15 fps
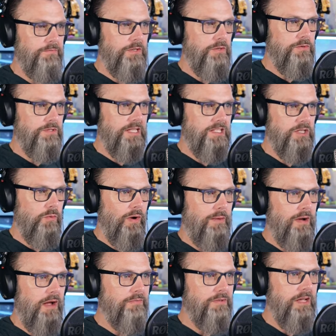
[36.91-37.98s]
I was confused as
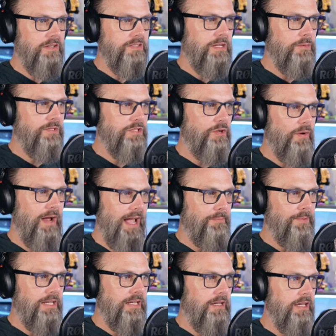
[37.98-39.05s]
to why my fiance was
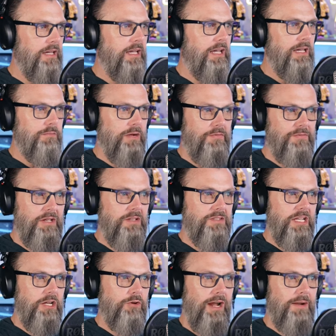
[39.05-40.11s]
so happy, and my
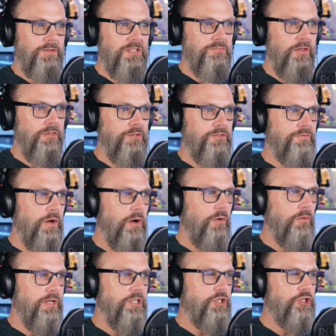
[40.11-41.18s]
fiance grabbed his mother's
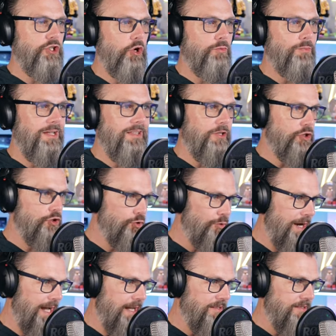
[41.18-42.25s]
phone and showed me the
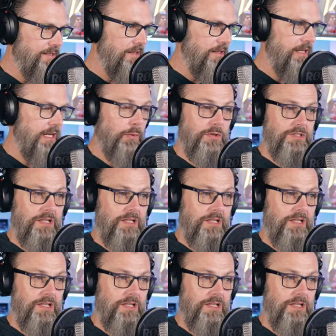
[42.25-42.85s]
dress.